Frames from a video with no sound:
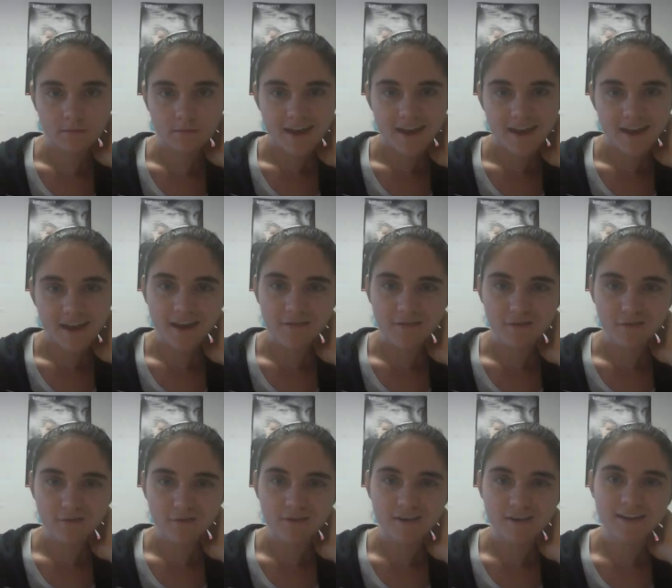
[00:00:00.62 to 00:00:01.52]
Hey
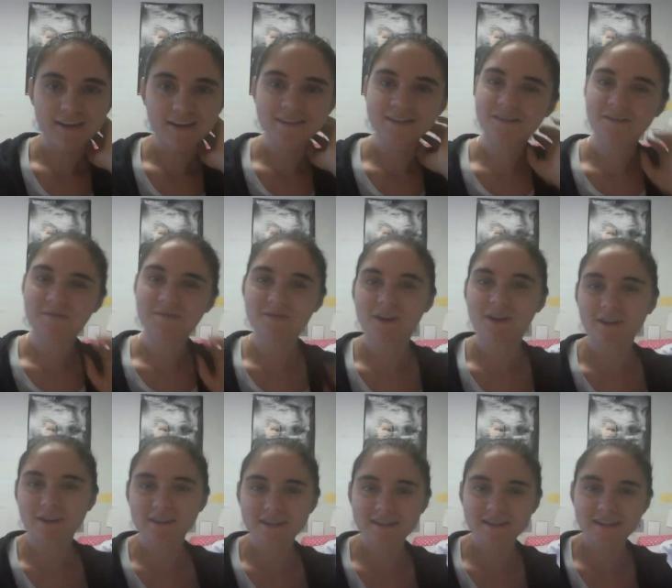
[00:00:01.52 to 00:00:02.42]
everyone, so I'm
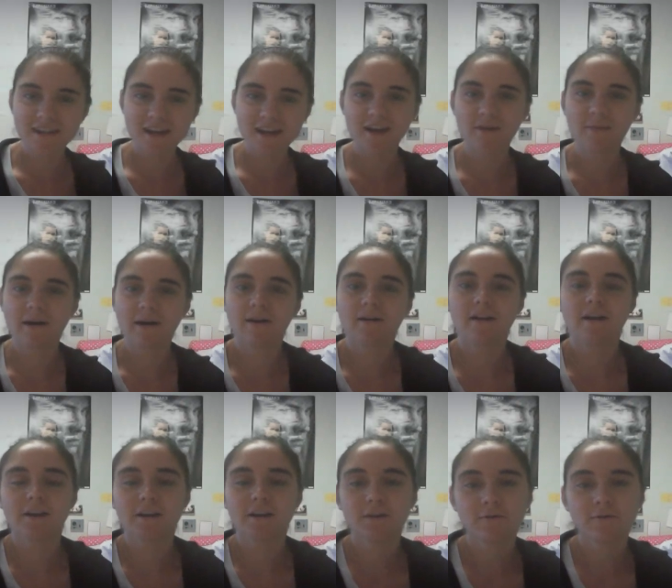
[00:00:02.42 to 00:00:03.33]
talking today about a
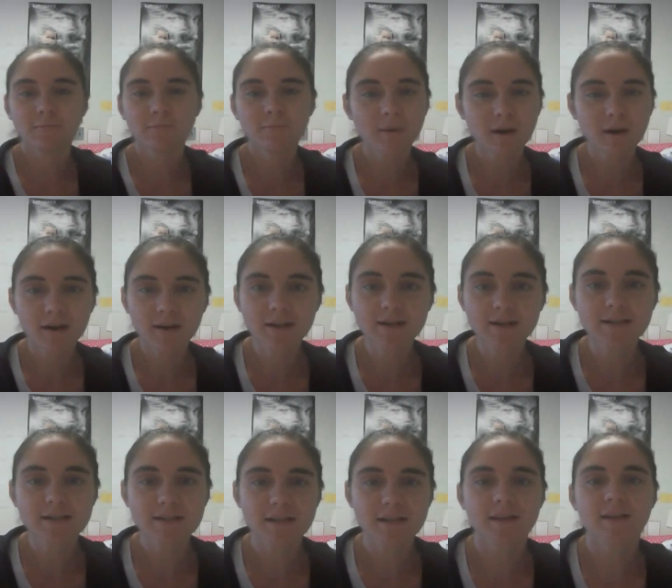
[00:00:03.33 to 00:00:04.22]

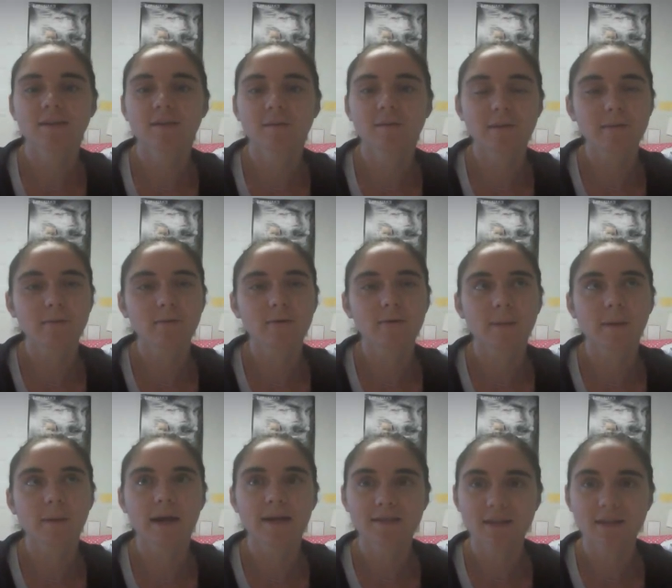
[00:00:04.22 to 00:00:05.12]
humongous thing that people keep
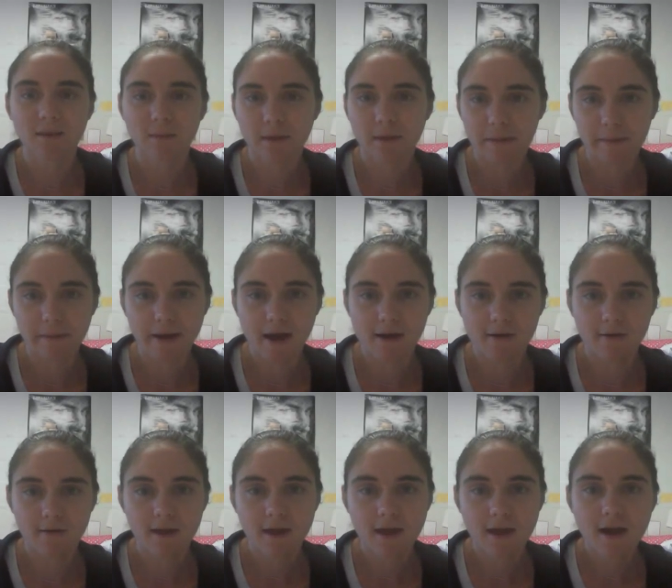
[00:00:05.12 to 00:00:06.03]
asking me
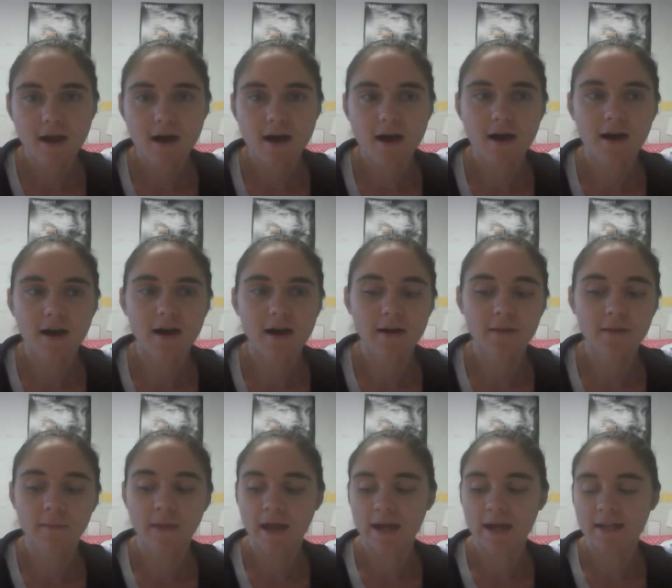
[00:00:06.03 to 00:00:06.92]
about,
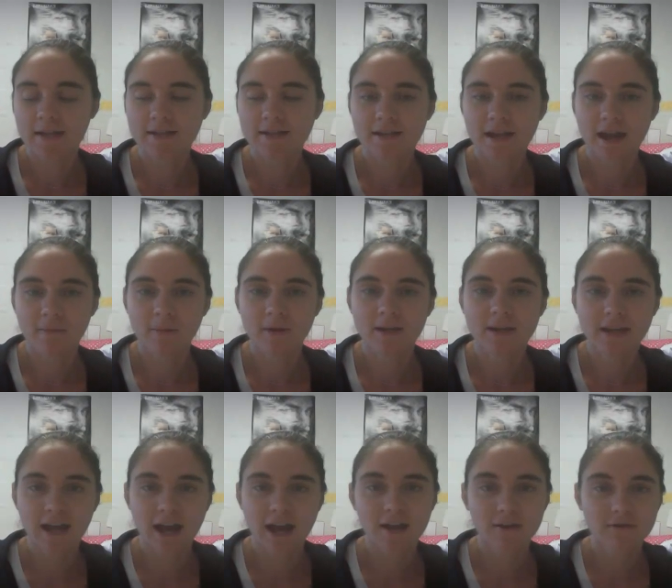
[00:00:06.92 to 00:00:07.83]
and it's how many
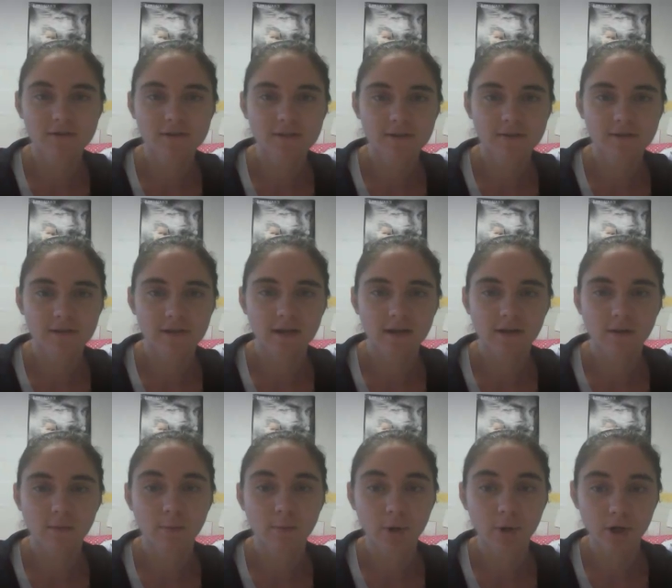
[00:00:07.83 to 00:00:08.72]
calories you
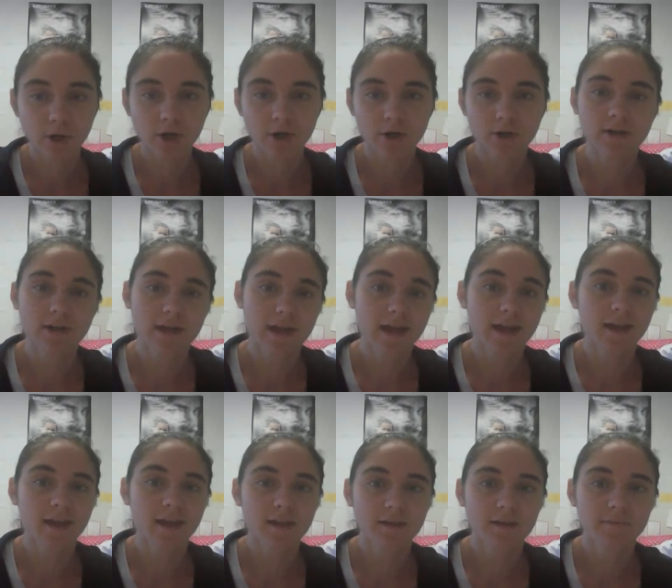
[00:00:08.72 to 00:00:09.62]
need per
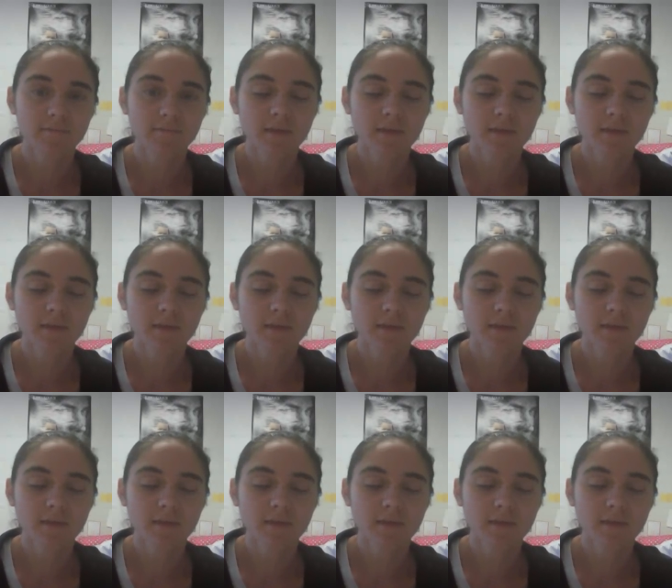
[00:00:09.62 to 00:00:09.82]
day.